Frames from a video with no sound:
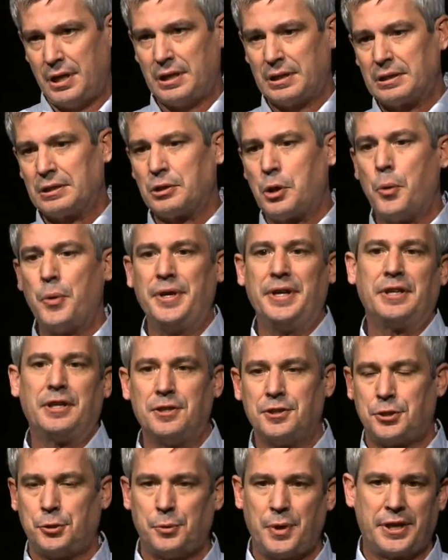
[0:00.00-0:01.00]
going against
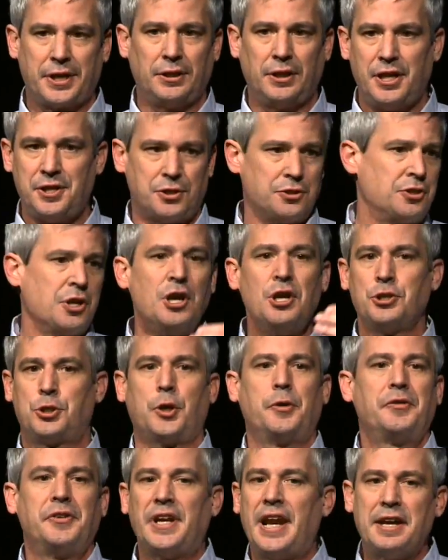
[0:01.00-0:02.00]
the regulations. So
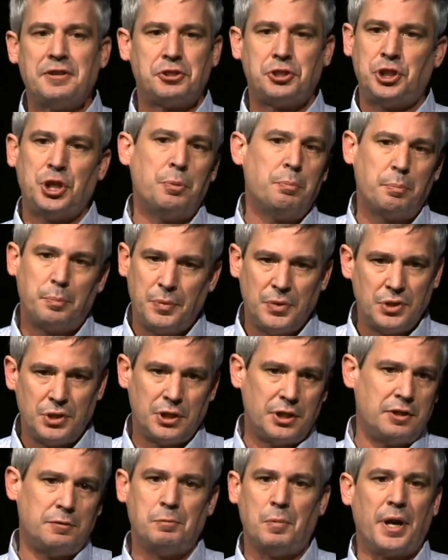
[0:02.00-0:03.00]
if it has
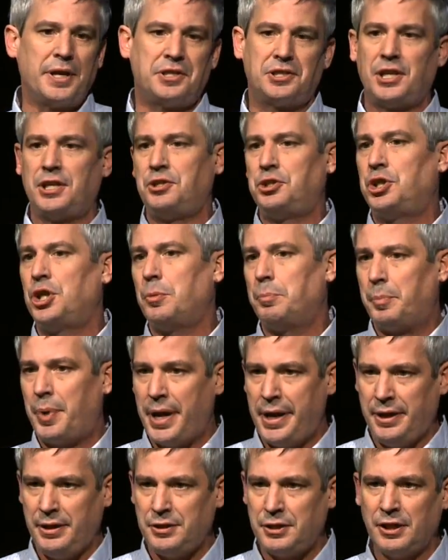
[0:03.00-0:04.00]
it might say chip
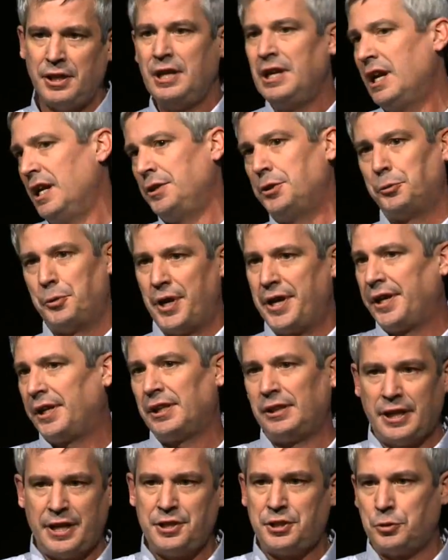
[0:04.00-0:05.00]
paint, and the
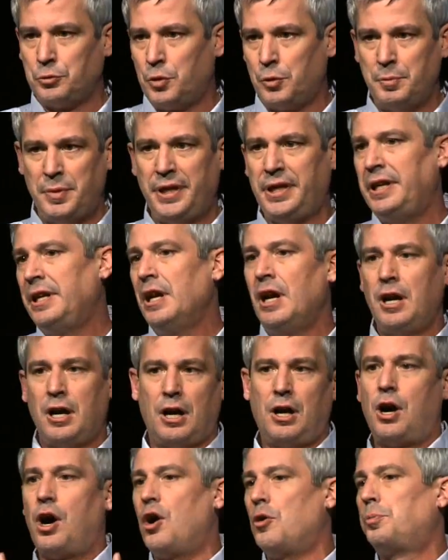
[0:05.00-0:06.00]
regulation will be
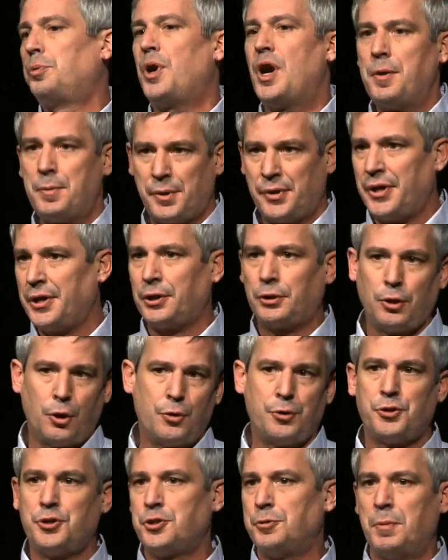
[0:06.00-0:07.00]
all primary
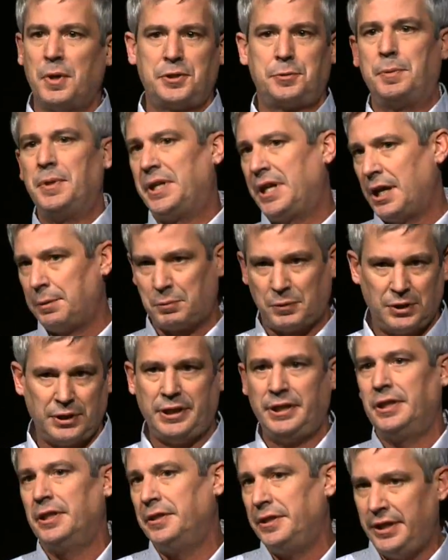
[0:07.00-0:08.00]
enclosures must be kept
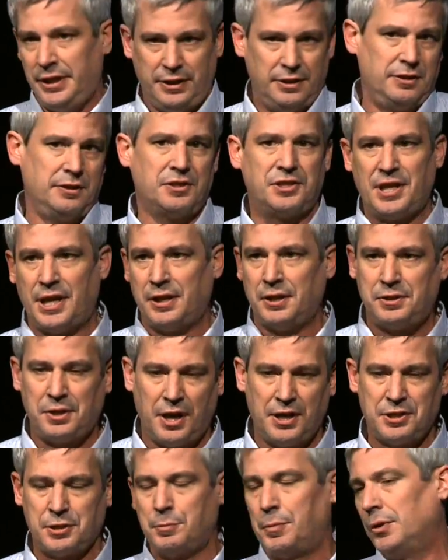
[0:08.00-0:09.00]
clean and neat and
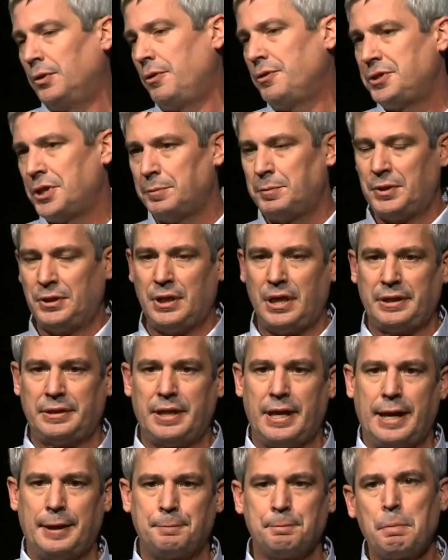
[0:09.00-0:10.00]
sanitizable, or something like
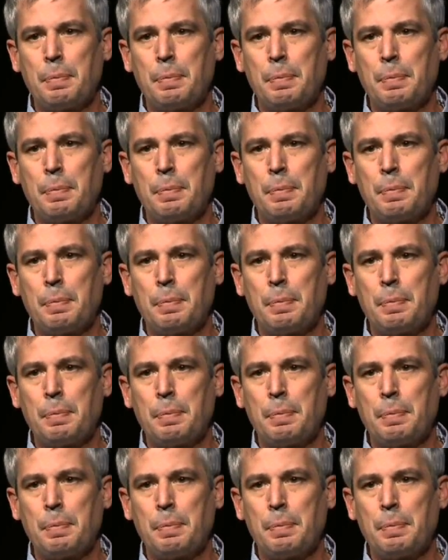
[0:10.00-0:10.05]
that.